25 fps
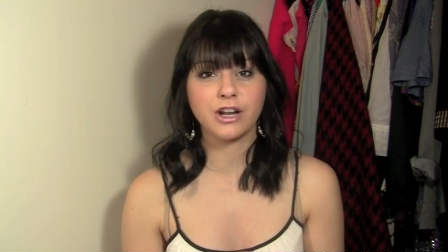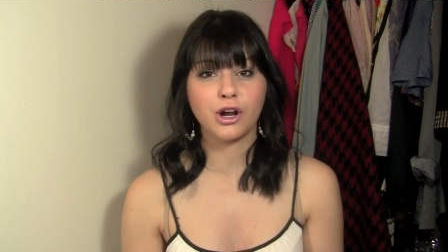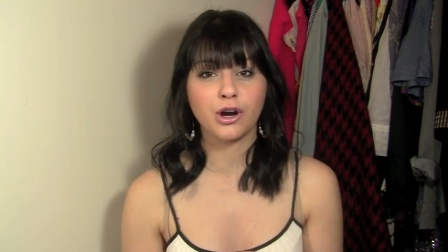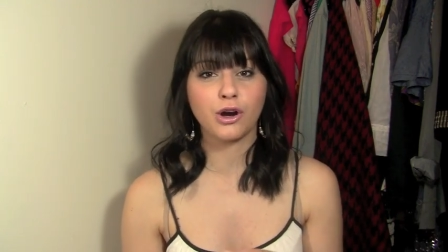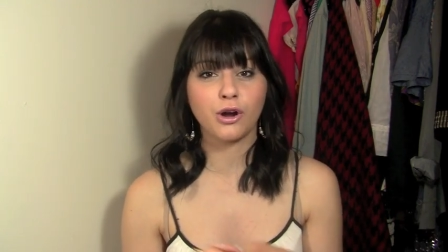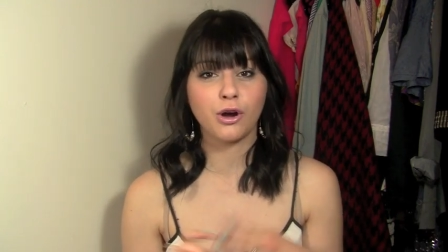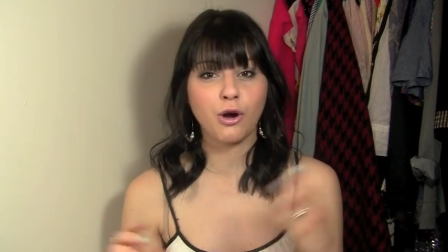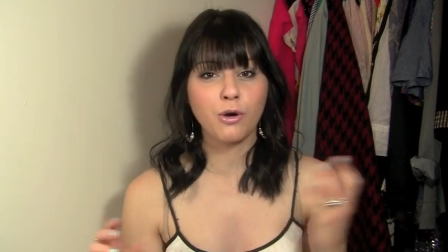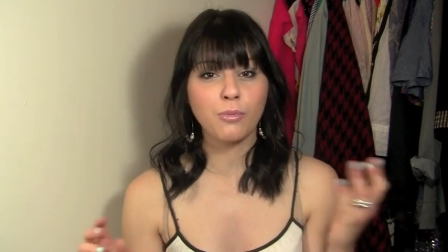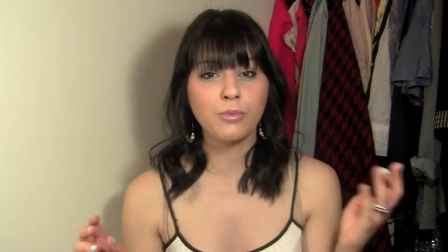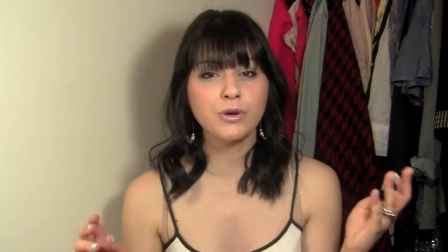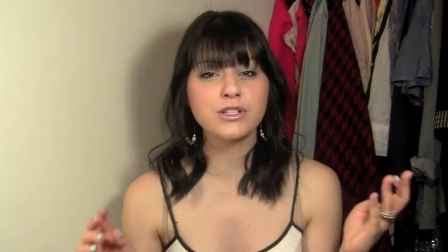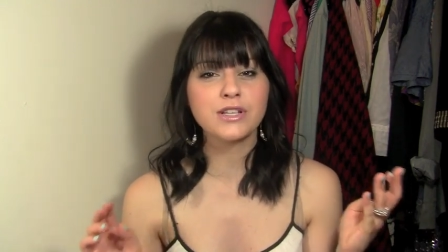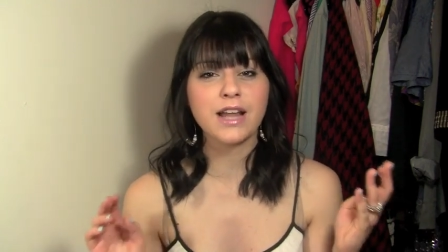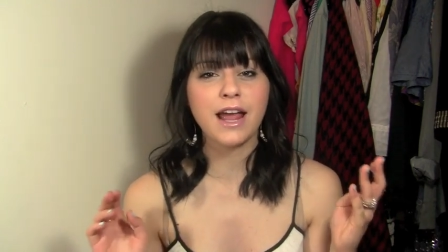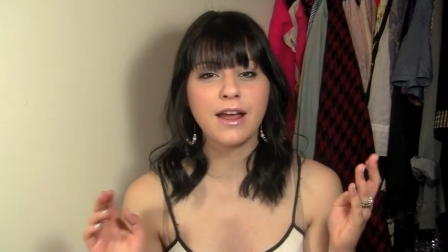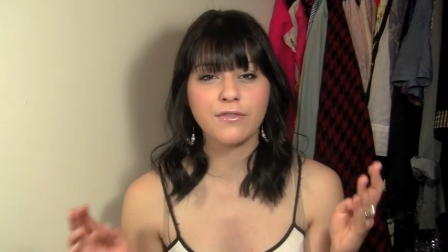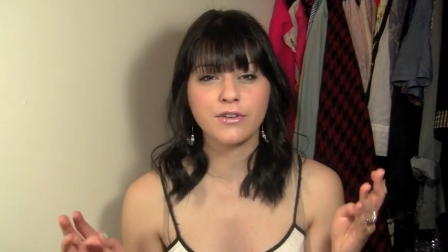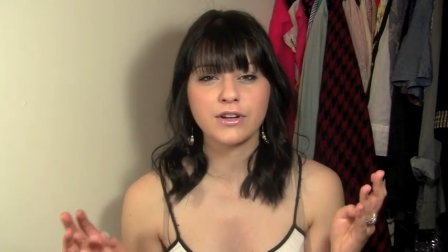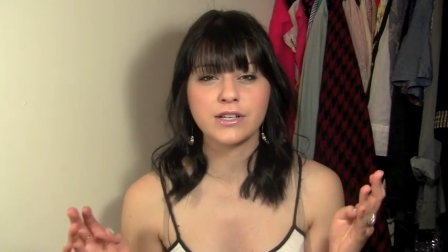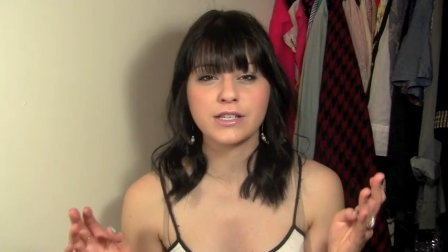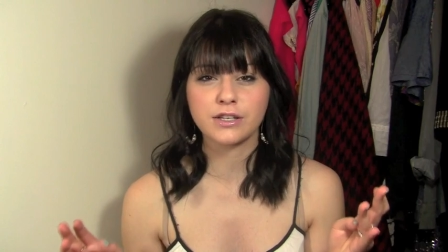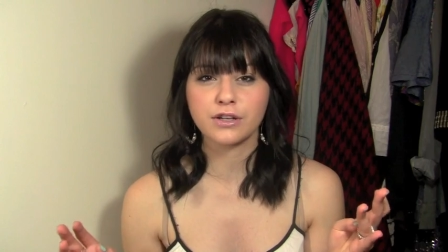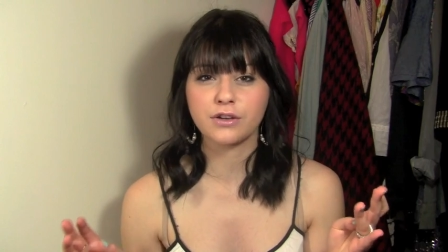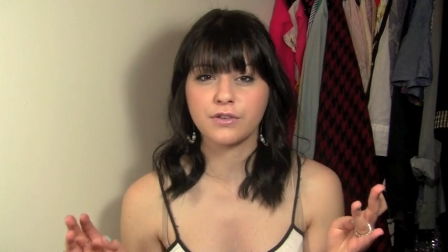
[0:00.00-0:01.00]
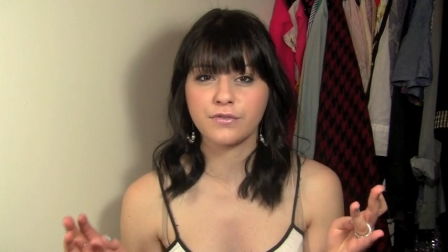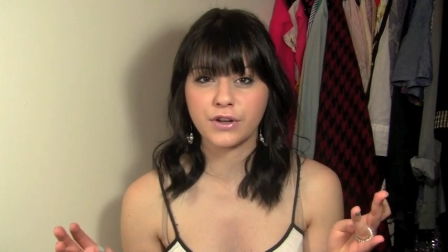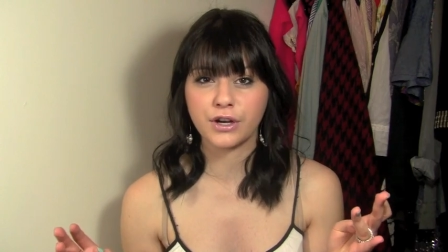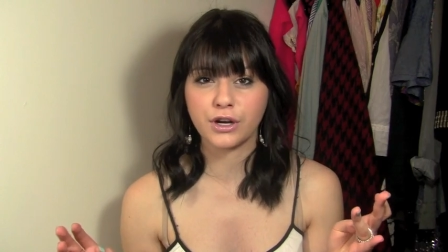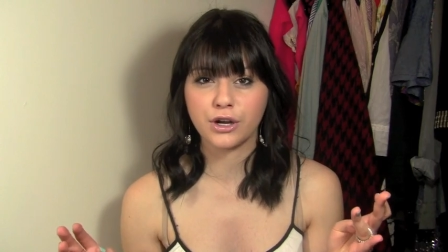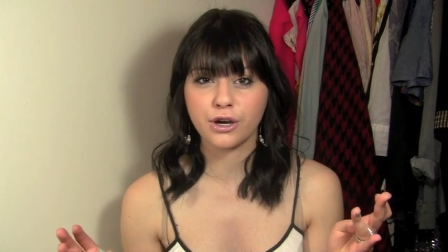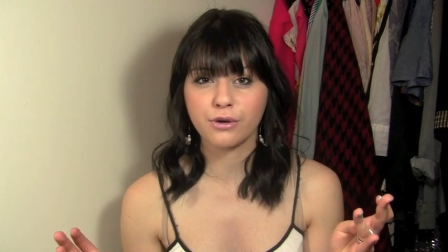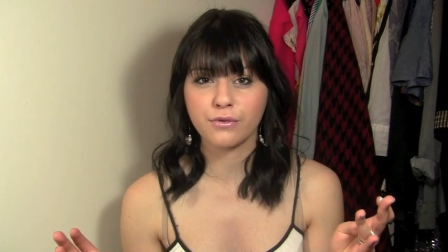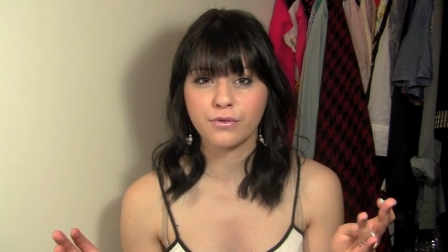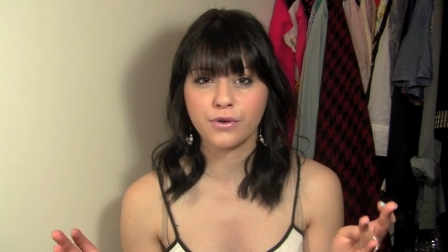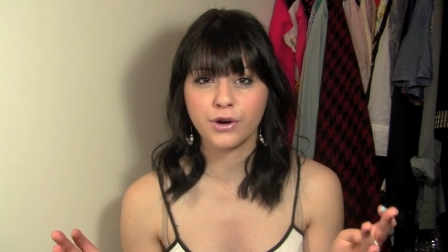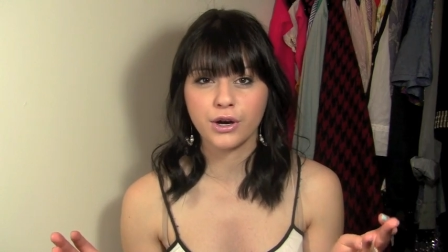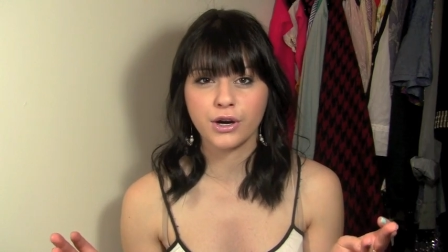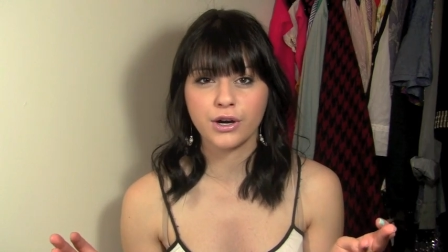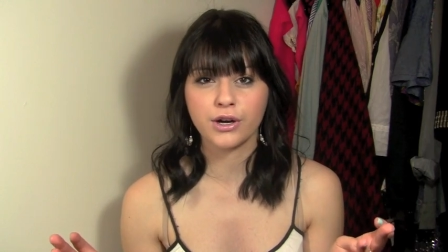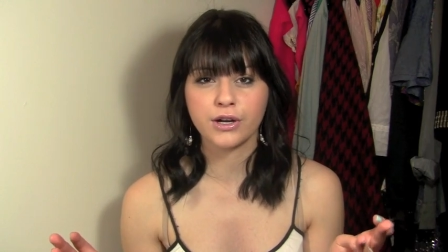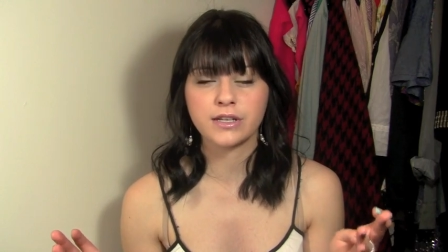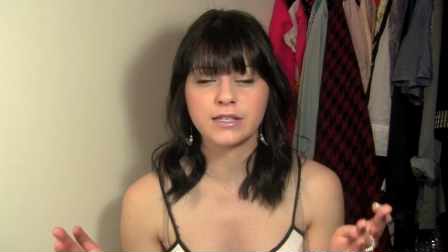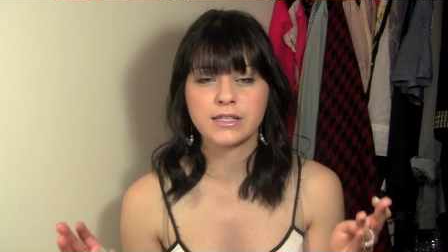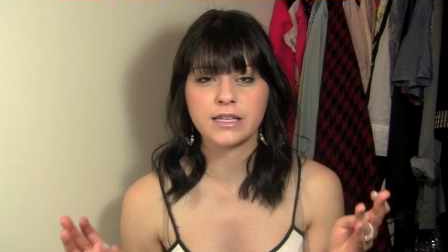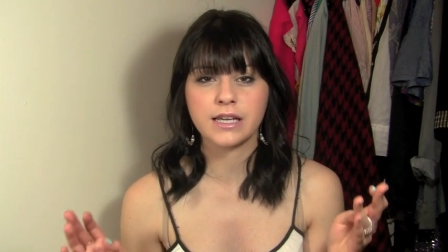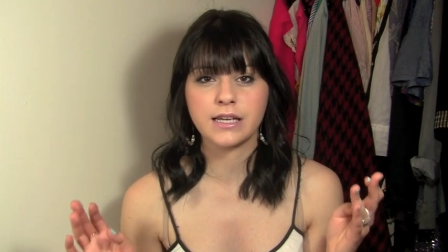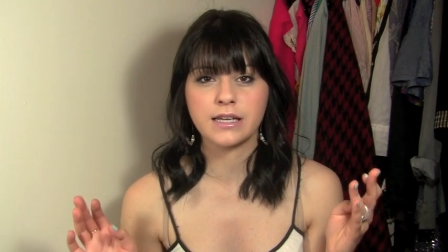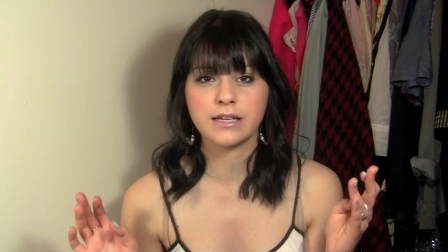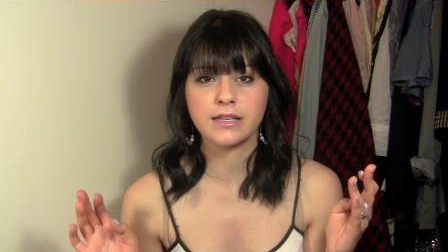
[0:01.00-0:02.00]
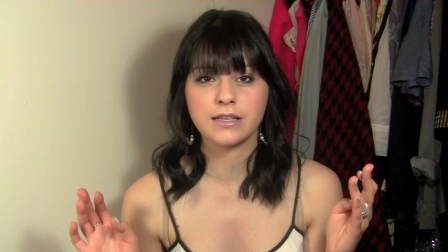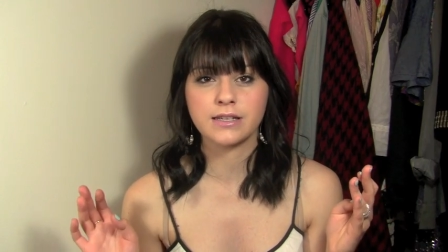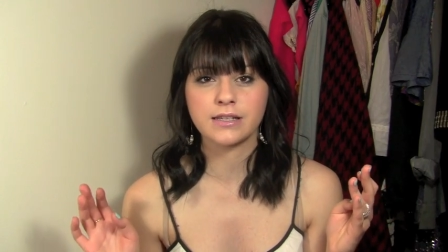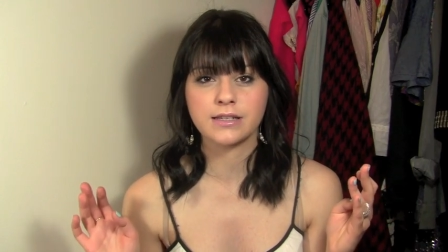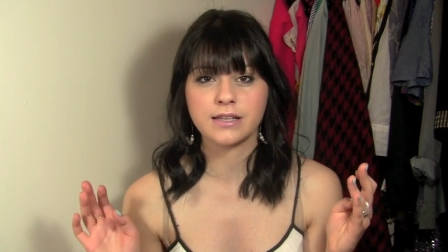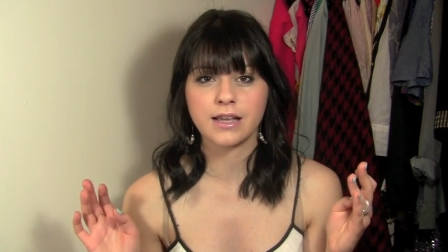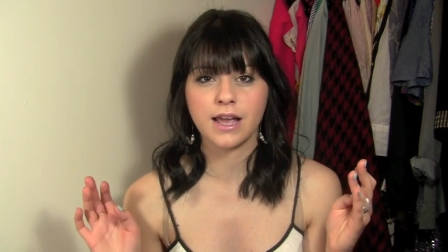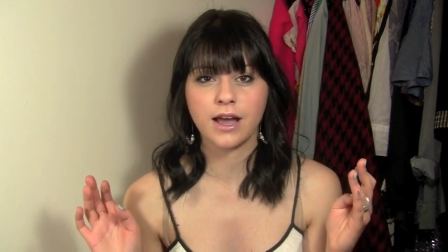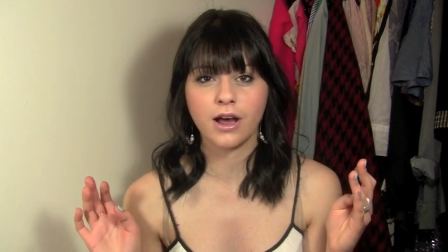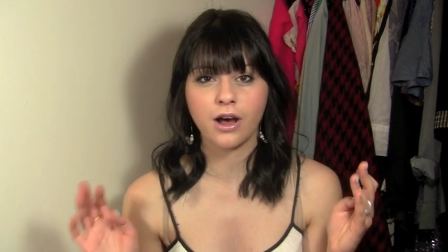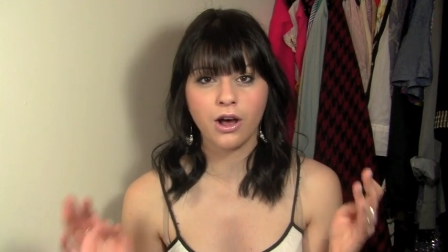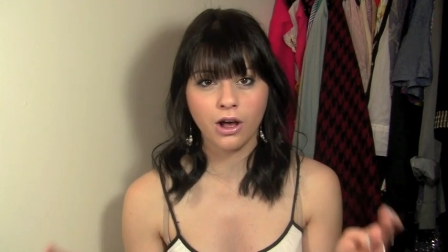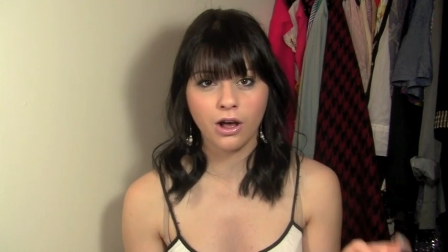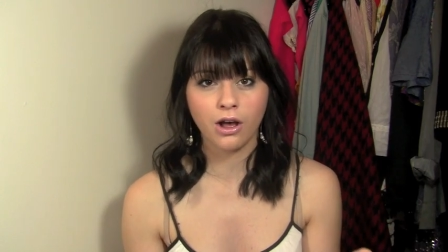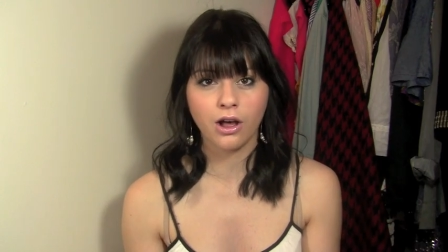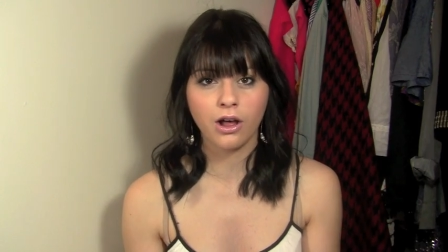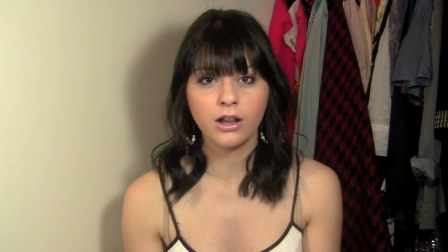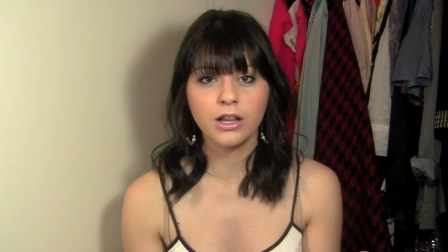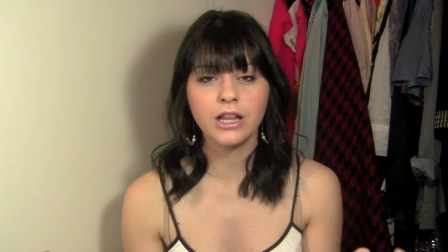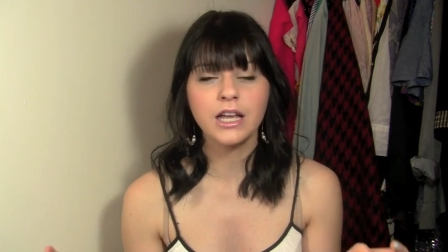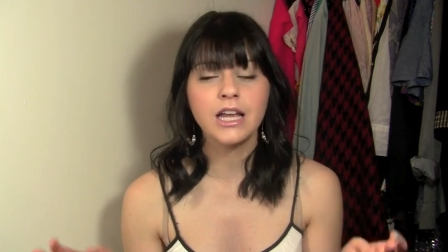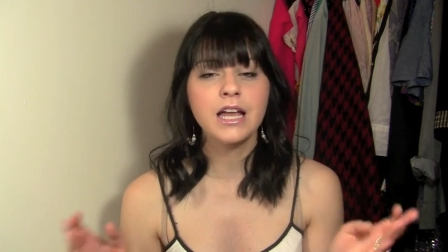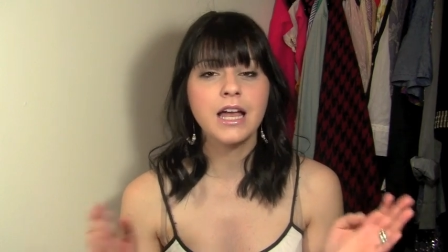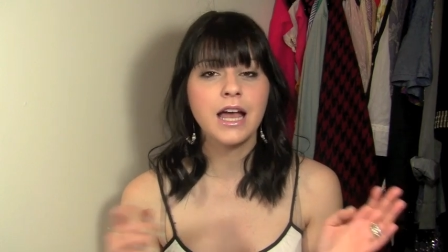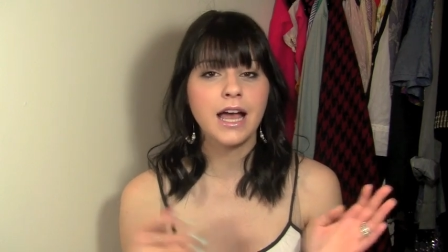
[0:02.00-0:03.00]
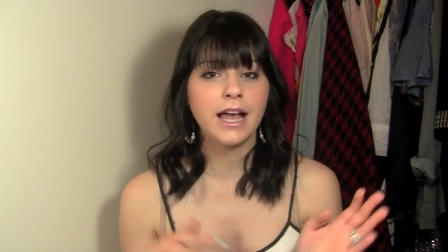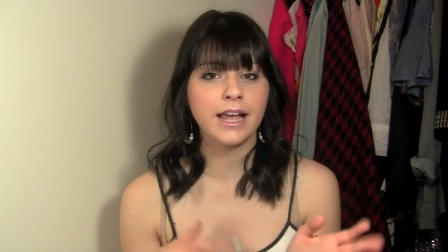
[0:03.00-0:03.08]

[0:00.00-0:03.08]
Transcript: Her, almost every single video of hers is a haul.